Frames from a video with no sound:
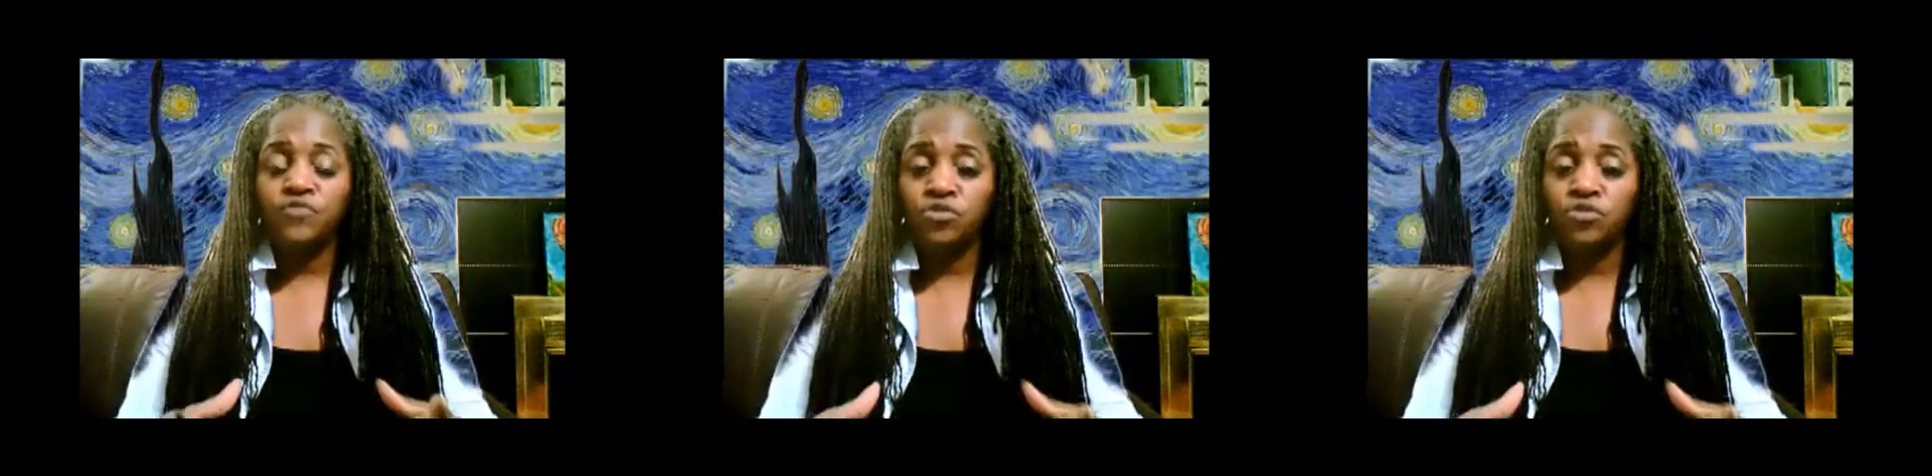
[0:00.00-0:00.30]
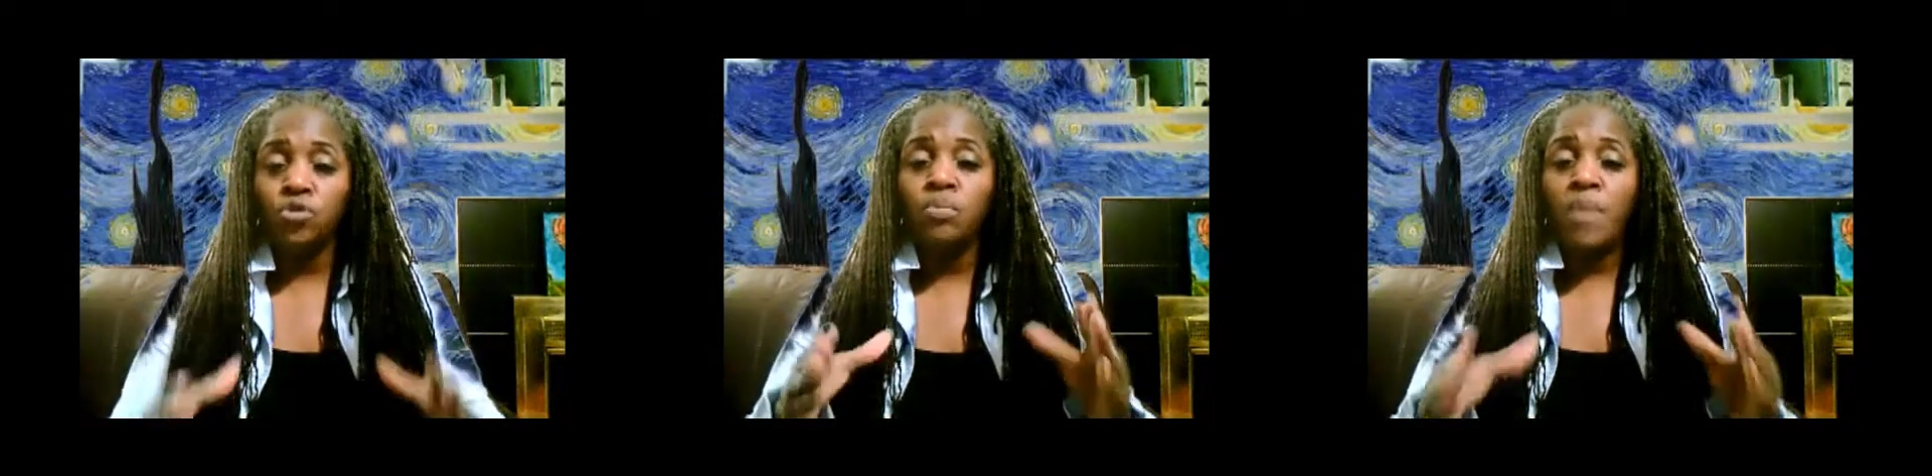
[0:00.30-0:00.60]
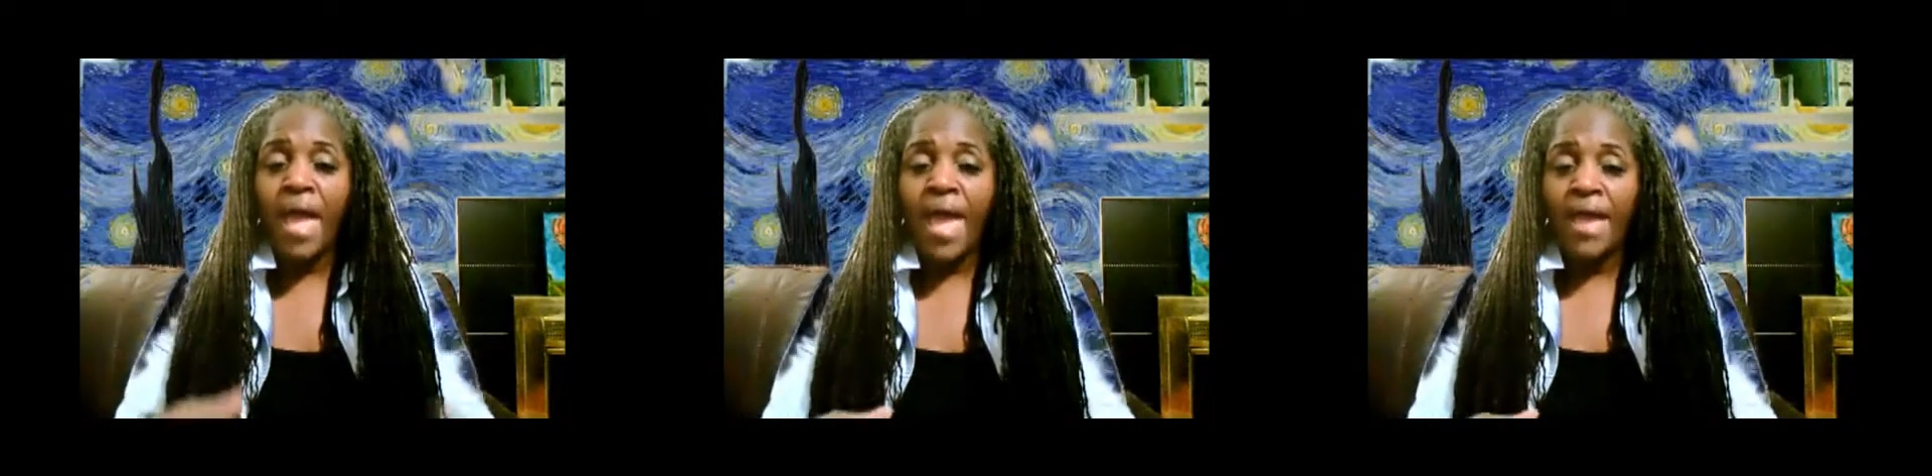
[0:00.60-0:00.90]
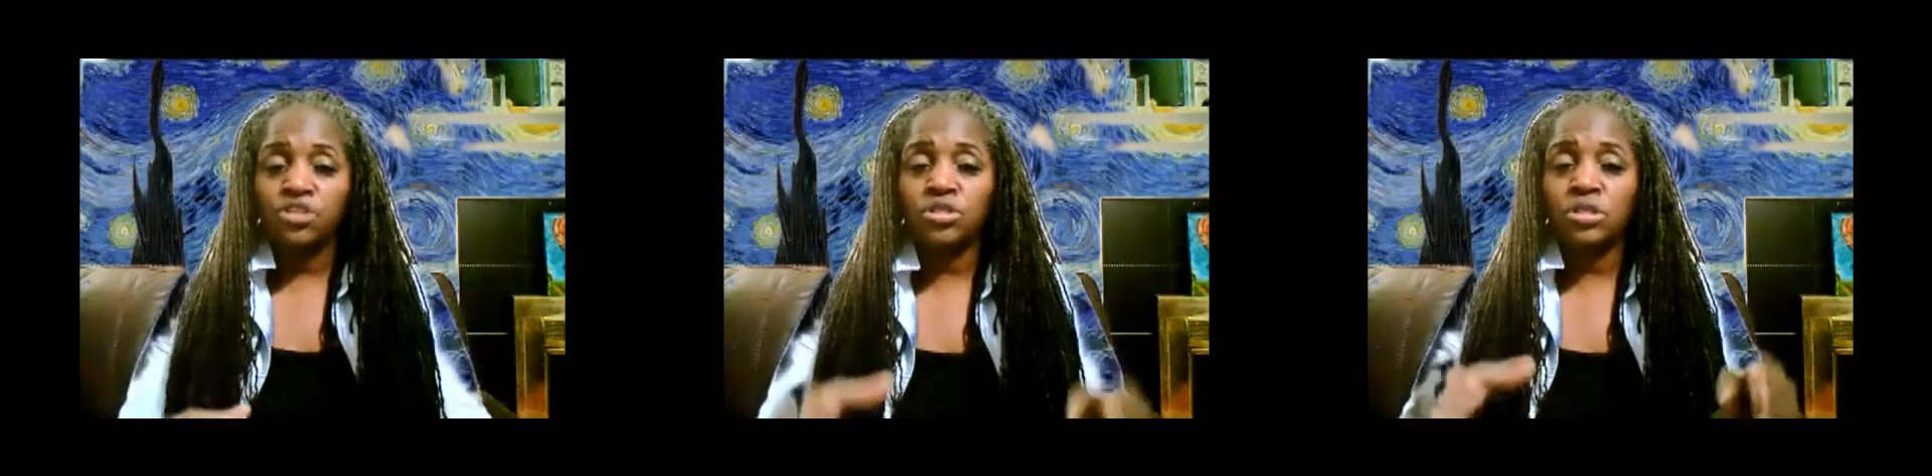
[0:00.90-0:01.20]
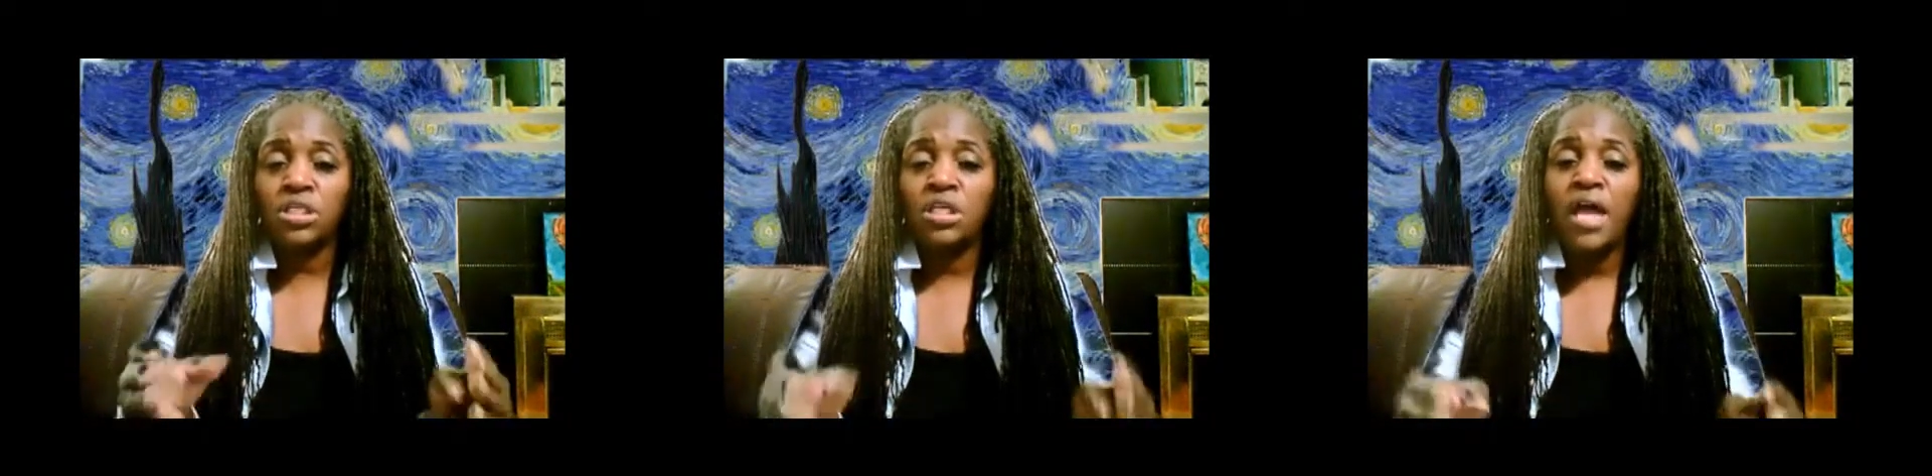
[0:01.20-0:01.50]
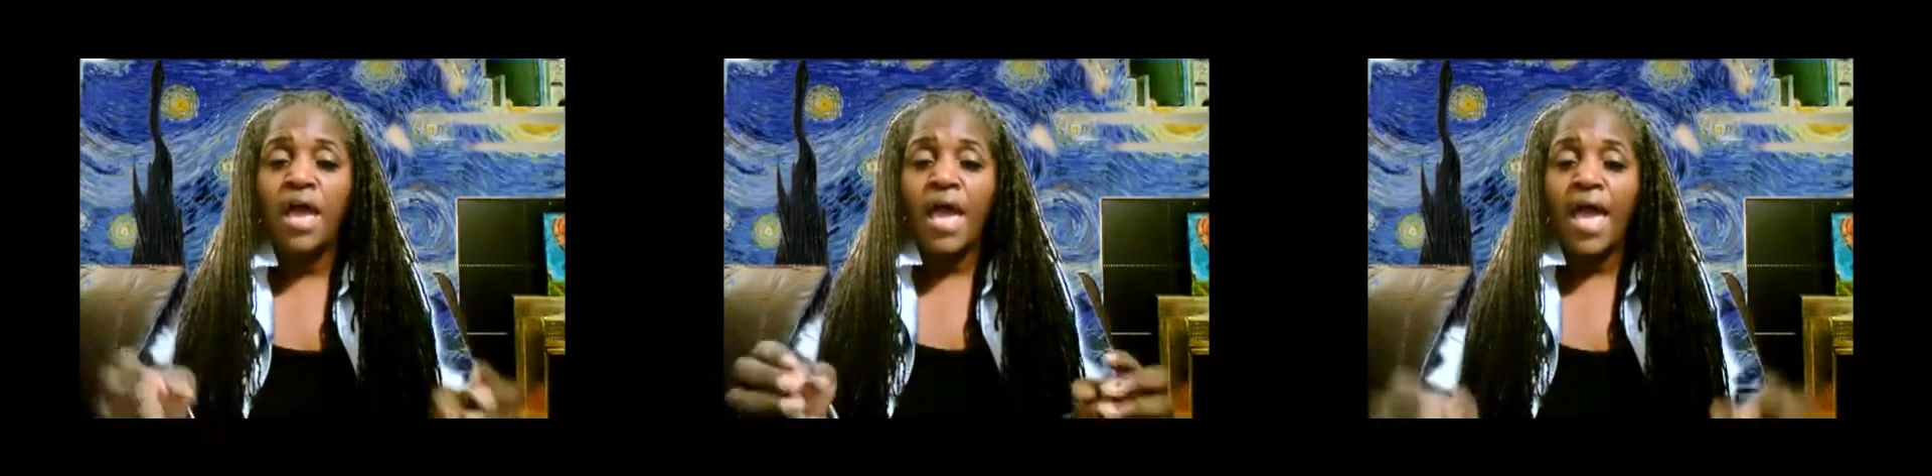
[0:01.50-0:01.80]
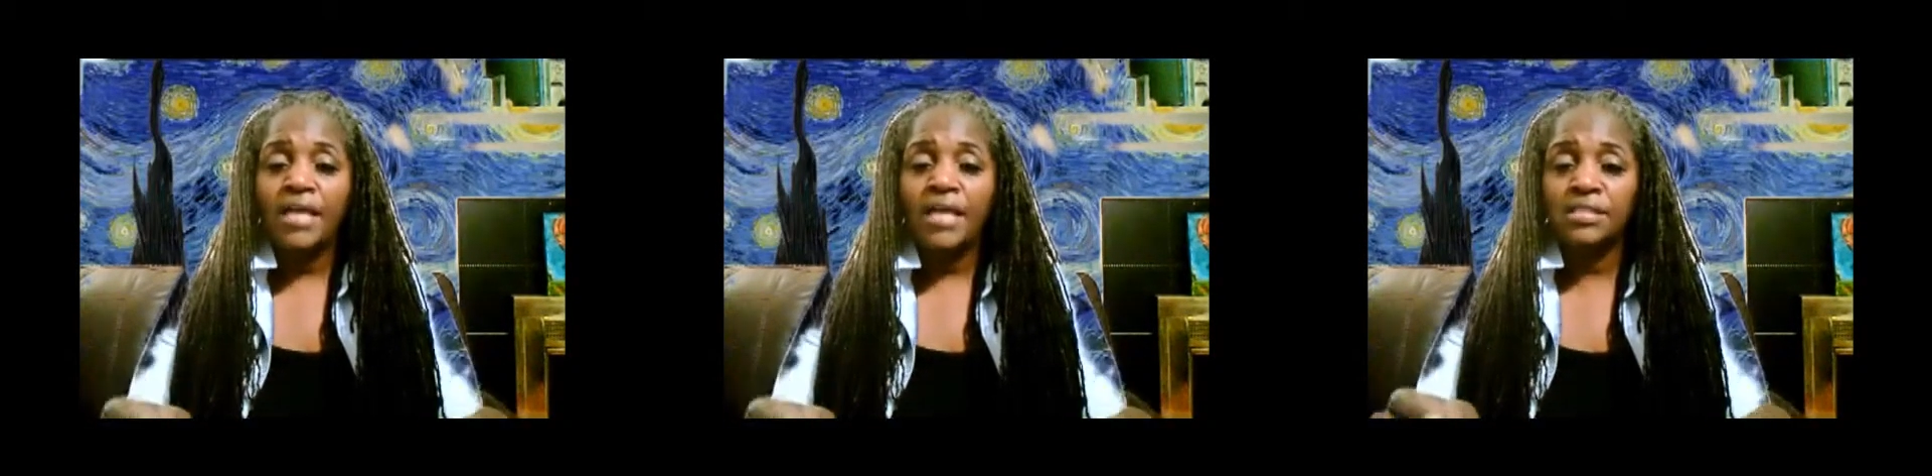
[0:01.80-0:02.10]
Zoom actually
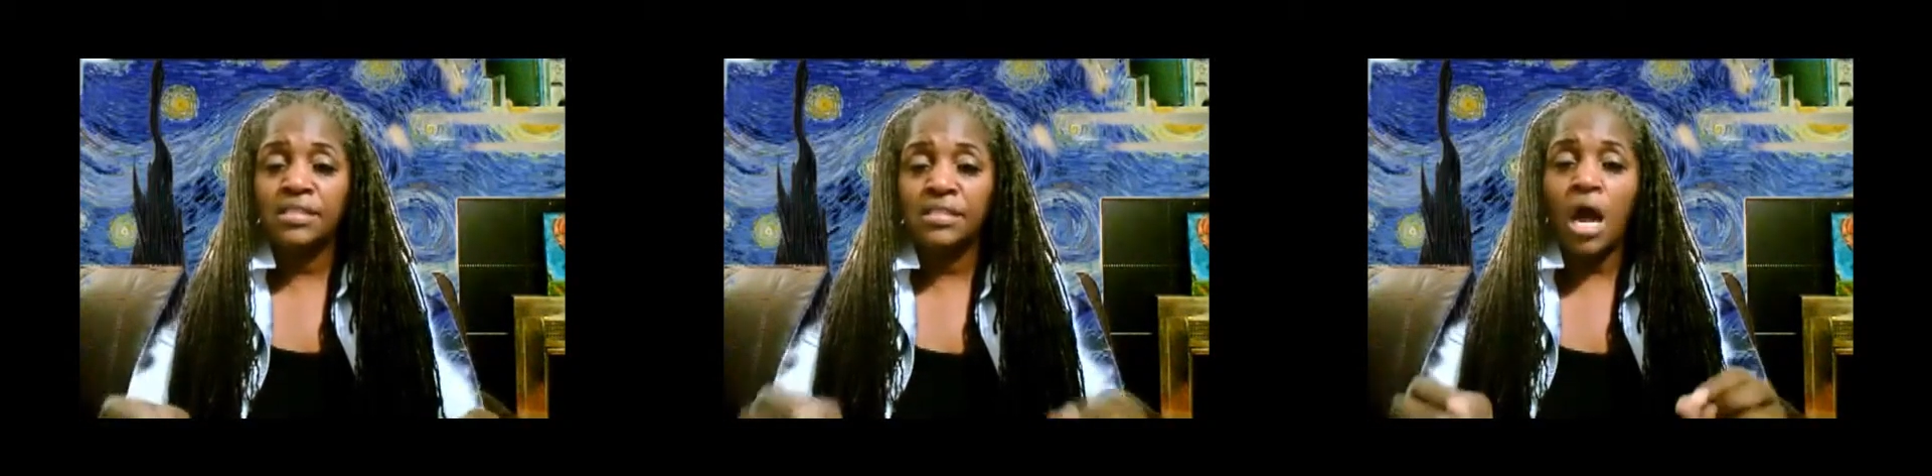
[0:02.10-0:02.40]
has this